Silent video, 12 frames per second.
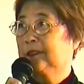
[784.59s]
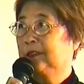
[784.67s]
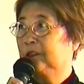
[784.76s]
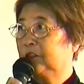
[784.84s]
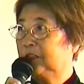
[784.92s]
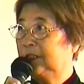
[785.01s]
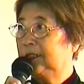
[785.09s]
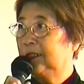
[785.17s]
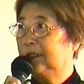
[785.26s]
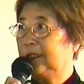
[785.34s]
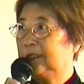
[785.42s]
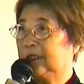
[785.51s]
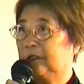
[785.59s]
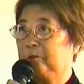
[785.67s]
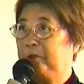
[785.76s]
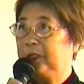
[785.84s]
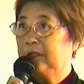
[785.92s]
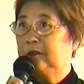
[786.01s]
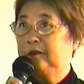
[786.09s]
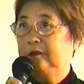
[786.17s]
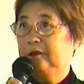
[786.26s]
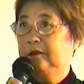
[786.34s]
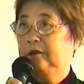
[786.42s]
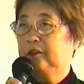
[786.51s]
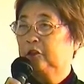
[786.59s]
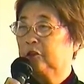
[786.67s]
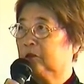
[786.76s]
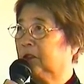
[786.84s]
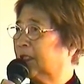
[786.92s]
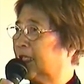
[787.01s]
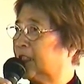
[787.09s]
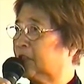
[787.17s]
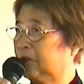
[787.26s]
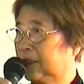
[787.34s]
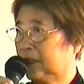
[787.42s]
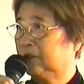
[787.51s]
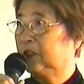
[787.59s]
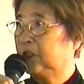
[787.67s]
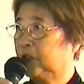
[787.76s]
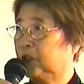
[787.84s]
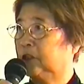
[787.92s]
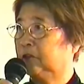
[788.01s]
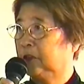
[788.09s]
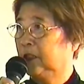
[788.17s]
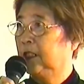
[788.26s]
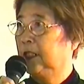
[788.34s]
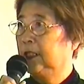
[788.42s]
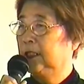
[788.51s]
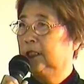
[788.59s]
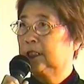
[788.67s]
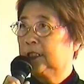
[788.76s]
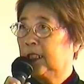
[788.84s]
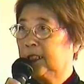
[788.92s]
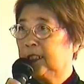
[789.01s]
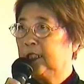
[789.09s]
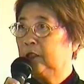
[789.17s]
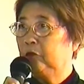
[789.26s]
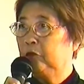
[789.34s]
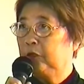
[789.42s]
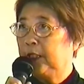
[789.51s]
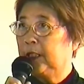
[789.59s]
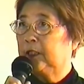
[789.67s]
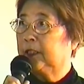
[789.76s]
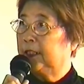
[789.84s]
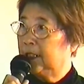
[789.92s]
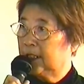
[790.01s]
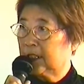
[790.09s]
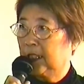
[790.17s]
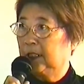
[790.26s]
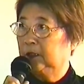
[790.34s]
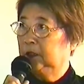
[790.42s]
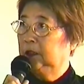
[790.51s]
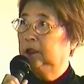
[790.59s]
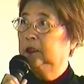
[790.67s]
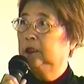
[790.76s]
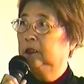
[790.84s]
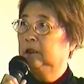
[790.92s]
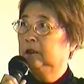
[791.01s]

And Doshisha is a big sort of case Western Reserve starting with kindergarten